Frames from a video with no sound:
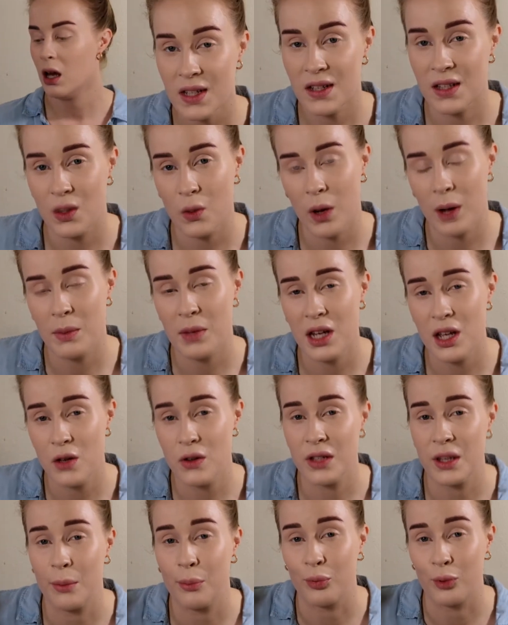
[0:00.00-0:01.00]
so I'm going to
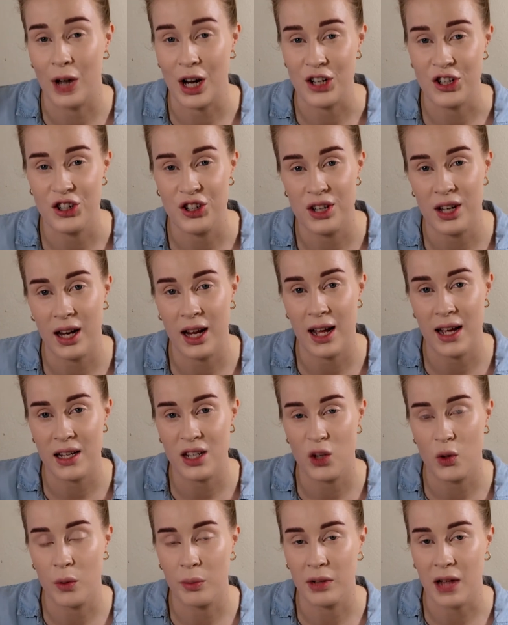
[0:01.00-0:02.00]
use a brush today
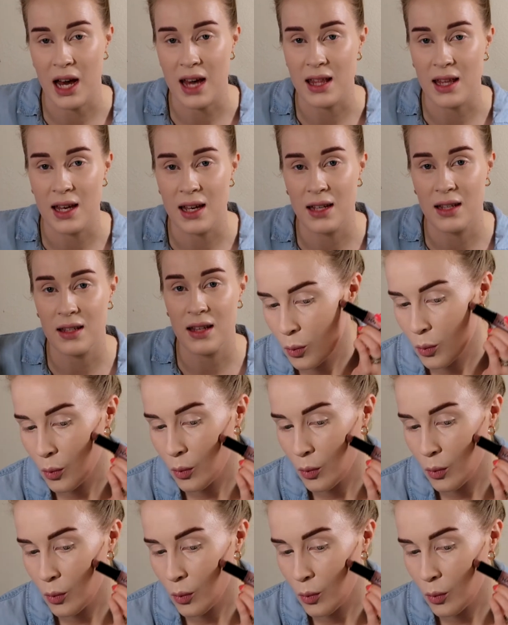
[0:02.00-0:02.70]
to apply this.